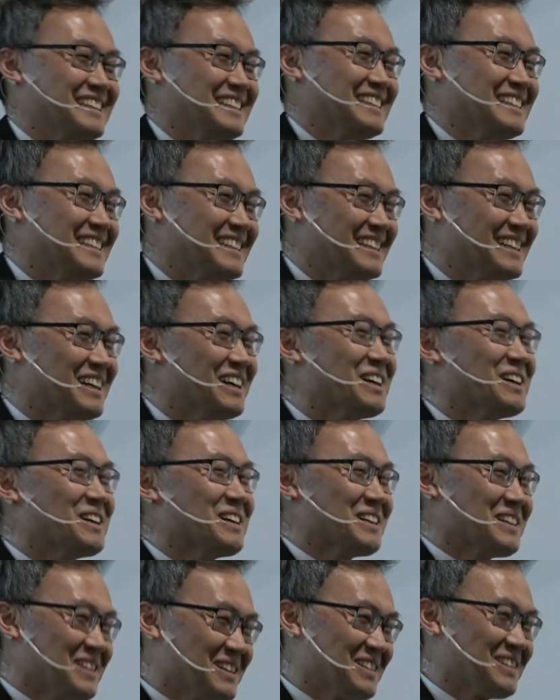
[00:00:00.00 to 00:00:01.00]
agreement,
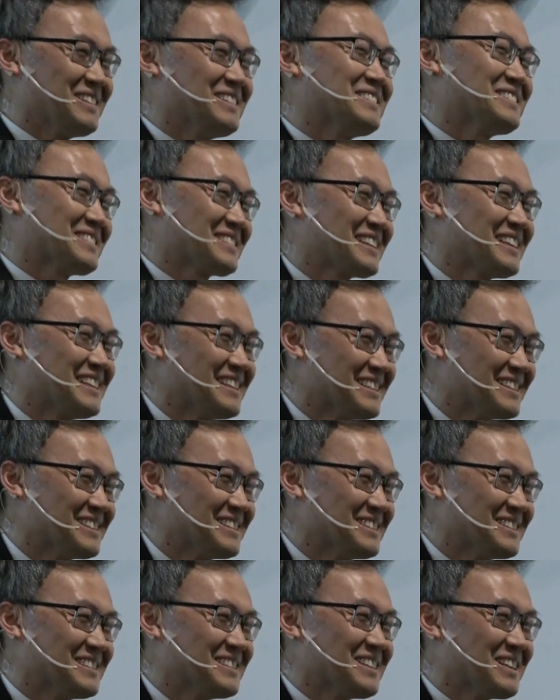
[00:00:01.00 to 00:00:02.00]
and we all know what happened
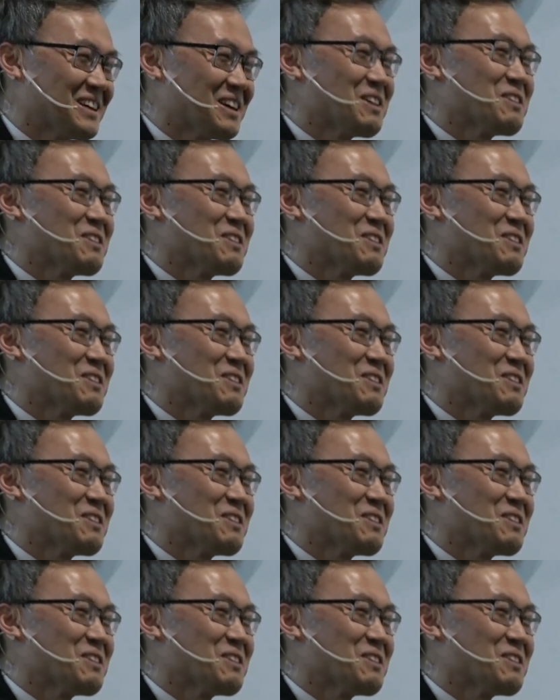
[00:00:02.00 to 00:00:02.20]
there?